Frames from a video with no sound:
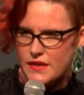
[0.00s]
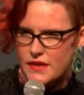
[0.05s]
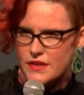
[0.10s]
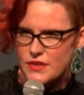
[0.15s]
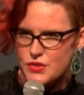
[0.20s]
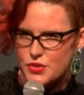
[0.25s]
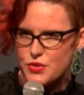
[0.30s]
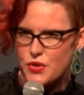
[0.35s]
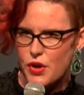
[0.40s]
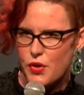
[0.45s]

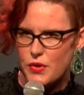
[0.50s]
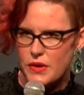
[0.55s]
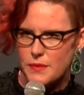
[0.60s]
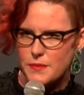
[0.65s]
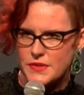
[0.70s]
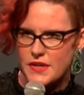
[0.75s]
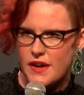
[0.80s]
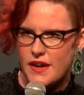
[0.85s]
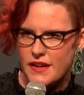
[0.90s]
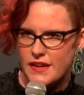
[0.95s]
Do you know what I'm
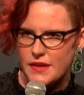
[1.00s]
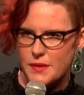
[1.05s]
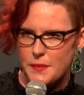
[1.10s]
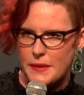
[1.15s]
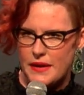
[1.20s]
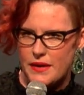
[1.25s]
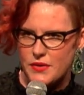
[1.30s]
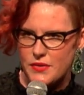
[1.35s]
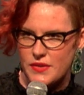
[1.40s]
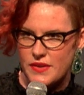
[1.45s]
talking
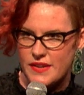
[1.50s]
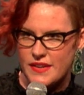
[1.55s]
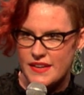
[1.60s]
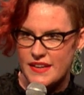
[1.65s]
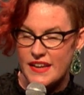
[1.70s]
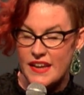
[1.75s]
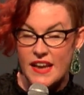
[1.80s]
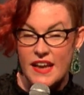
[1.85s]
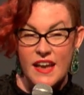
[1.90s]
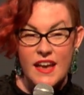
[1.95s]
about?
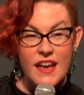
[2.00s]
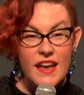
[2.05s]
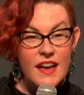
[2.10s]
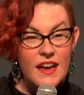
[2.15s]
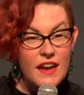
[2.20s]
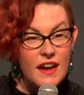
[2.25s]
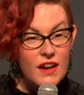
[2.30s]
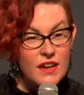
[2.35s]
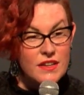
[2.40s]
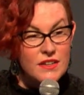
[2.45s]

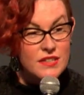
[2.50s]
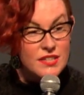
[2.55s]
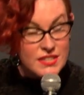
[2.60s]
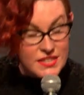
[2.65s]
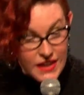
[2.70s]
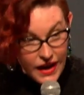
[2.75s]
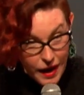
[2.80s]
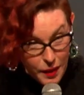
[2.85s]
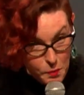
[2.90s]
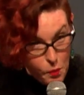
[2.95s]

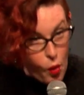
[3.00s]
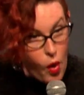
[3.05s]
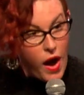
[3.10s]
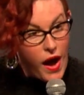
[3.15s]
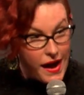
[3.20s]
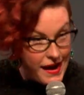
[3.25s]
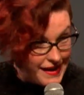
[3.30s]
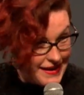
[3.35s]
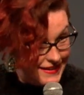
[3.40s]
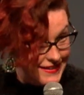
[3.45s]

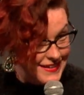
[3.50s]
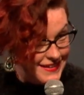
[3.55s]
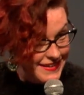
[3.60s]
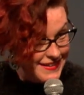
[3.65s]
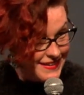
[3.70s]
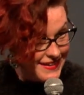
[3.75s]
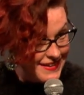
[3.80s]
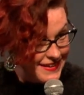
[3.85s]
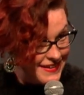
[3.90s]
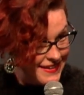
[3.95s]
Someone
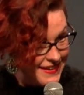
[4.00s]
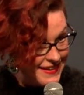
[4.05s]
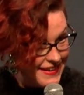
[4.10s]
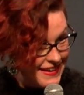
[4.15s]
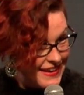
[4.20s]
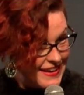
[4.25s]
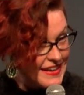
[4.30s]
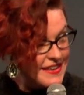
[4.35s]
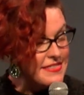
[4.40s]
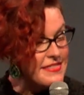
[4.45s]

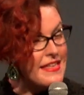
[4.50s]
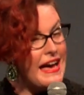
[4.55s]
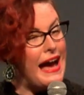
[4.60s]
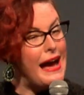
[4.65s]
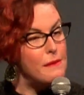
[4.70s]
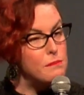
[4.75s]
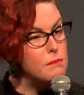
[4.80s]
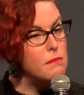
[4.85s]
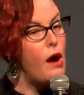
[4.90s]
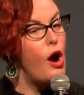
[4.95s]
in
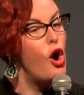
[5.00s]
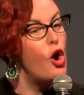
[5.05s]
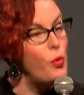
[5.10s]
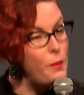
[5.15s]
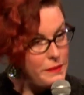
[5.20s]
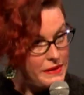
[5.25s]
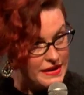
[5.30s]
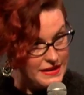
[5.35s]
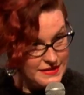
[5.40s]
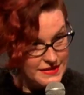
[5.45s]
that
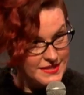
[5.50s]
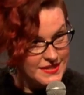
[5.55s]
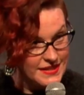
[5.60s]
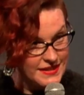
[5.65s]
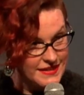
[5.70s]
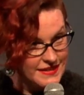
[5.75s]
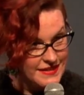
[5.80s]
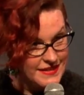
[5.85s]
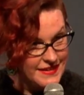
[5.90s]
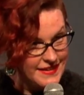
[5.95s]
moment
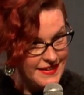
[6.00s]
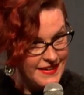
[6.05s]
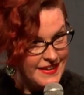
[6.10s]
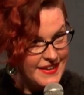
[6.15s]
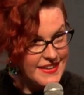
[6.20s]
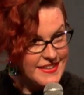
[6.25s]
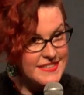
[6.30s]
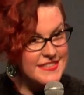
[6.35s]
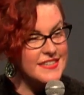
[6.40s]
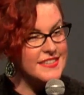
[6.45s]

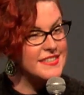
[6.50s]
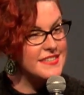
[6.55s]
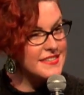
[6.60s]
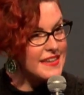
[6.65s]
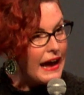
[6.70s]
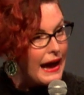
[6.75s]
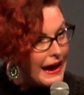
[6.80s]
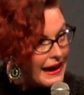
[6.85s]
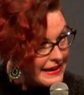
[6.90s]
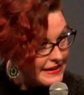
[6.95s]

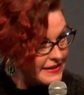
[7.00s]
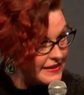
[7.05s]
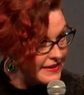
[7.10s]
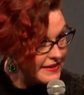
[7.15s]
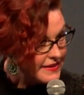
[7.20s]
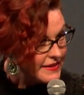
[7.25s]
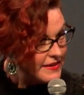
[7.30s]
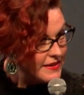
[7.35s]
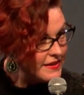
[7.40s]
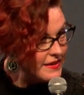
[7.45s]

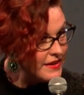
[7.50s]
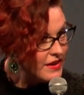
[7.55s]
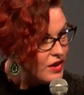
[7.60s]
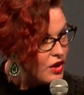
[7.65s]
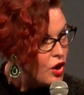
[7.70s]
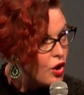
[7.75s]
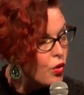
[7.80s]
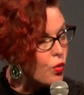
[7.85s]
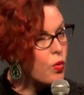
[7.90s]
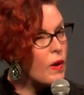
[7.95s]
decided,
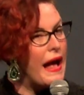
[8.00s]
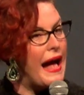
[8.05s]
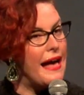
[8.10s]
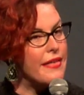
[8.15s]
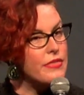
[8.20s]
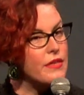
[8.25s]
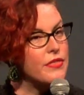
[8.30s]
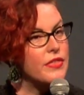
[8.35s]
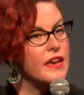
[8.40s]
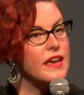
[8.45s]

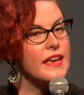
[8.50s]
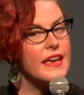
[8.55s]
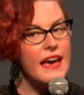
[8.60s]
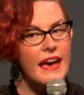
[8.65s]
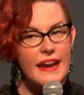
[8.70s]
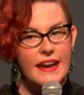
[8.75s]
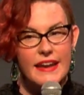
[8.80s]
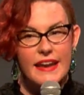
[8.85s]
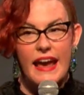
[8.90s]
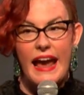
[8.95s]
rather than
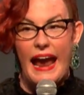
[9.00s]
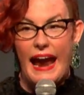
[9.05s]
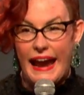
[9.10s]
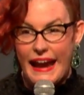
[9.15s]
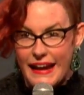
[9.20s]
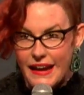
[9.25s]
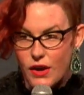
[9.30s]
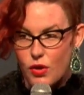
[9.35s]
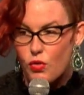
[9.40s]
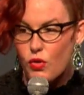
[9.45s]
getting
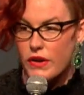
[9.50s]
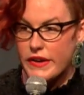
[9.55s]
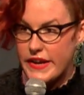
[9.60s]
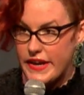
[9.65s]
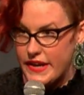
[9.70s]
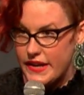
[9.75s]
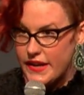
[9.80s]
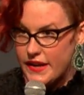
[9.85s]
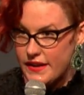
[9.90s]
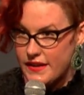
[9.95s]

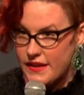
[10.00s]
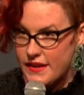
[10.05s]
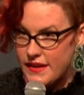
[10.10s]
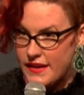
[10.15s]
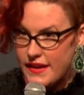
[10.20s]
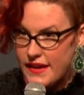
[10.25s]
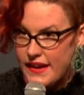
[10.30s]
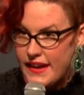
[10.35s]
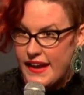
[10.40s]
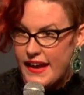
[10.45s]
angry
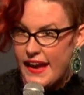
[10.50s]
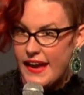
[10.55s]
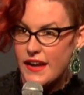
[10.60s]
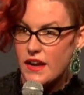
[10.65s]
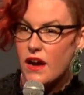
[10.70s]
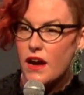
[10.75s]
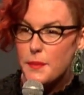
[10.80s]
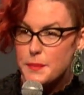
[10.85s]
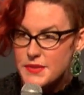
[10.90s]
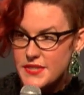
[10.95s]
and
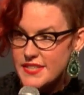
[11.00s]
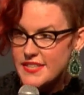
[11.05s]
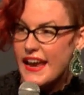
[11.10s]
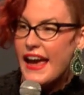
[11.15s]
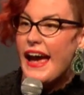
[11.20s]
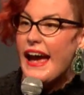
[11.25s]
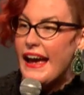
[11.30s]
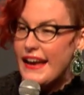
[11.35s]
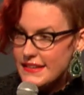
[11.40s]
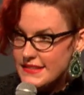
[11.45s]

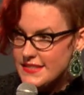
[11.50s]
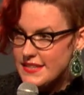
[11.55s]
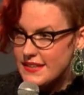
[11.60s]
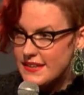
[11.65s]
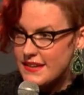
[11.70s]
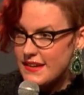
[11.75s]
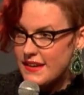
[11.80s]
upset